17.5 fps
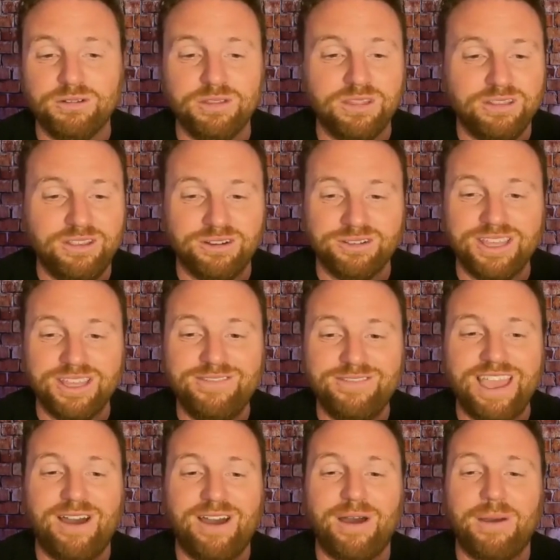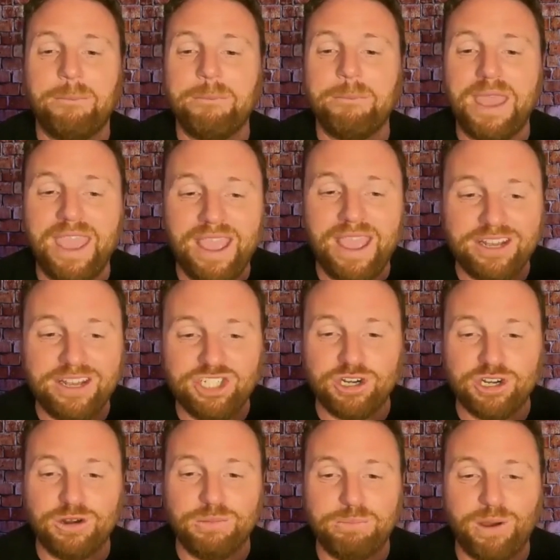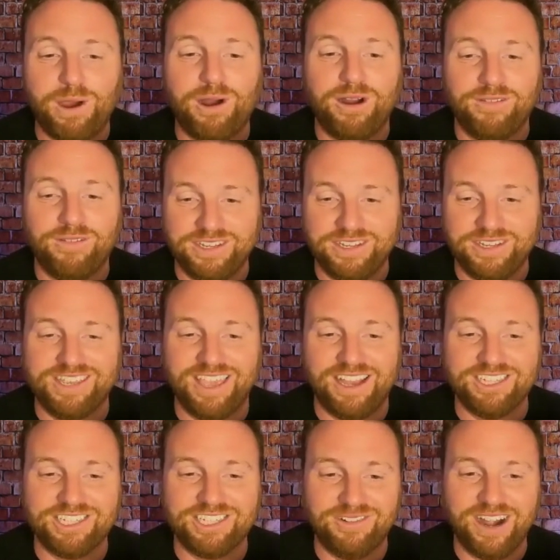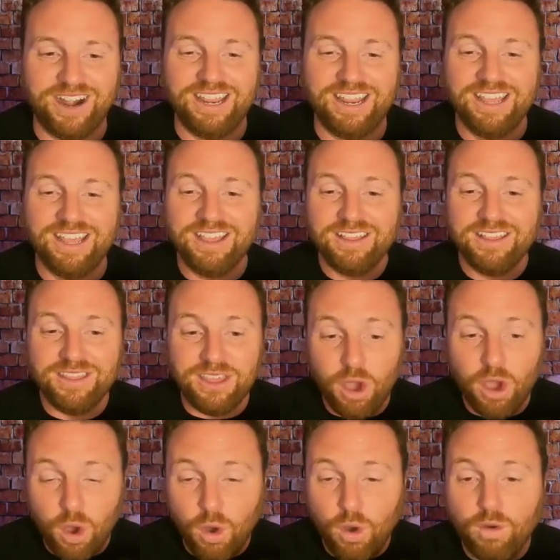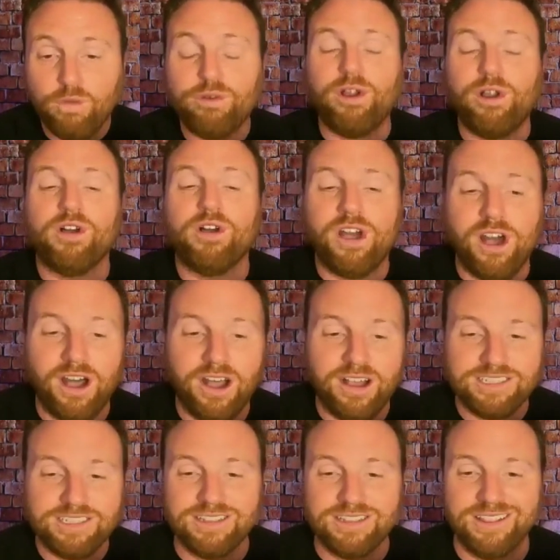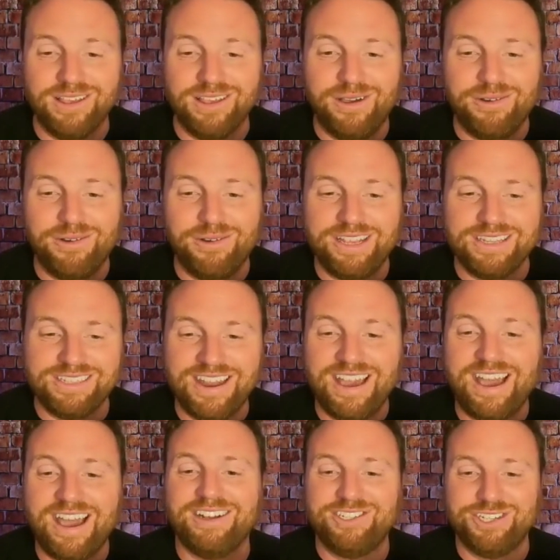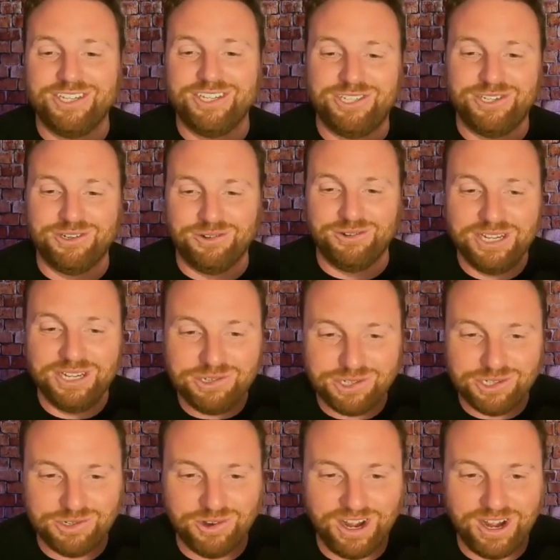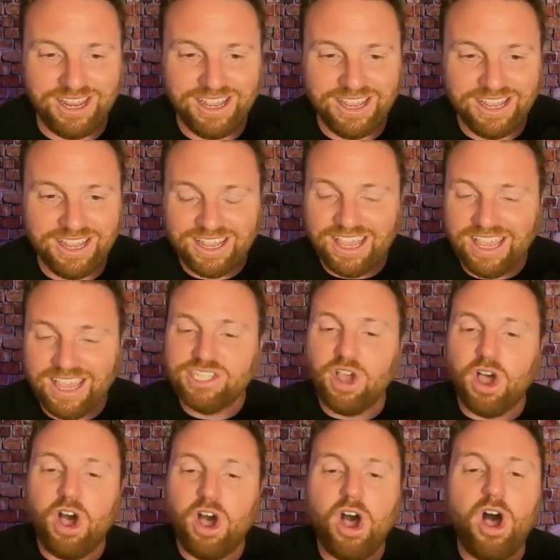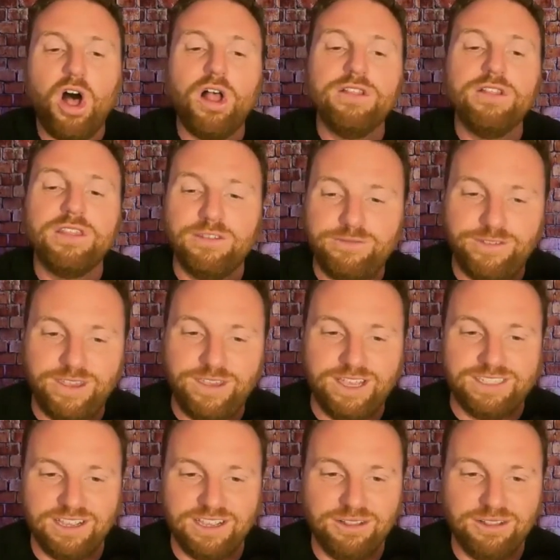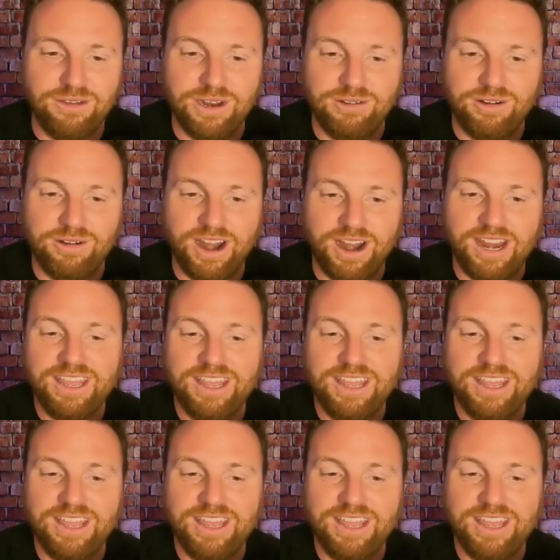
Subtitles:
leaving out a major part of the discussion, right? The overall cost of the loan is not just your interest rate, it's all the fees included, right?